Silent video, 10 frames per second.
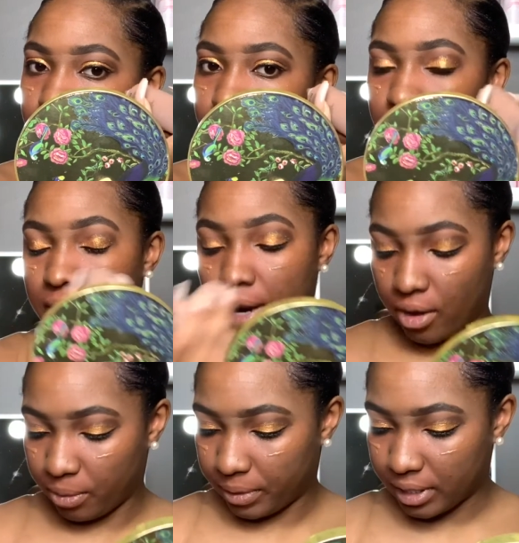and I
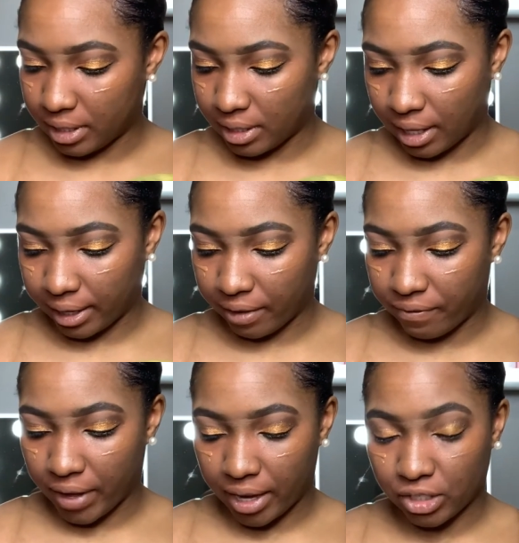hope this is not like a
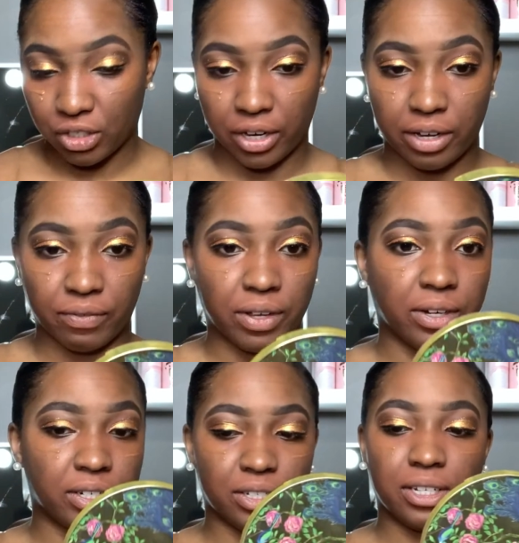fast drying
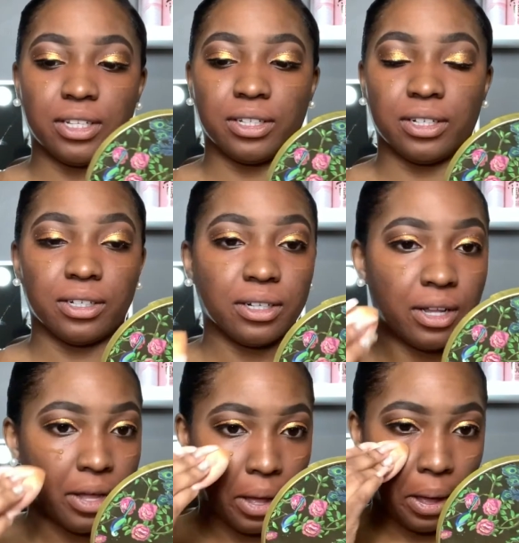foundation either.
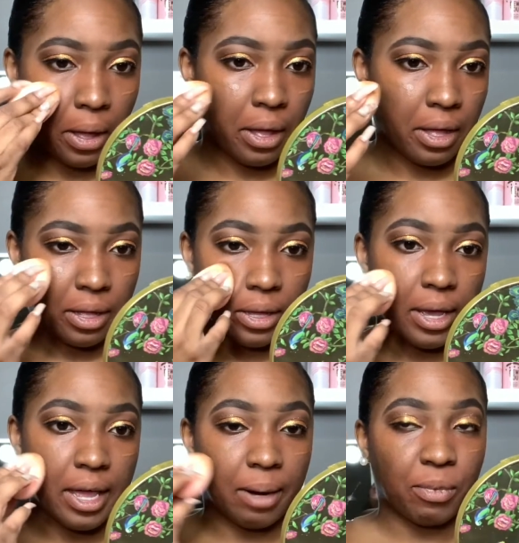
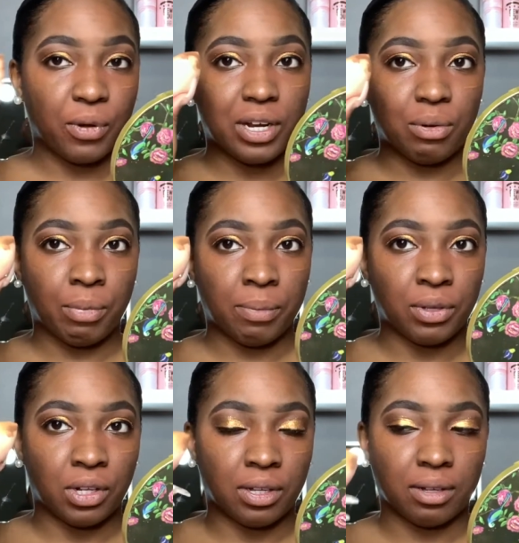And I'm going in with my
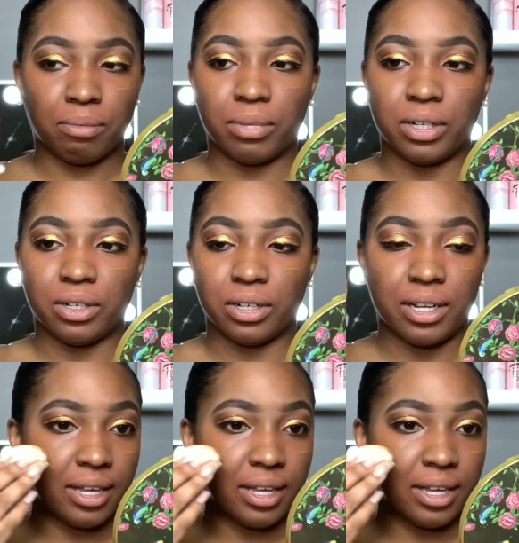beauty blender.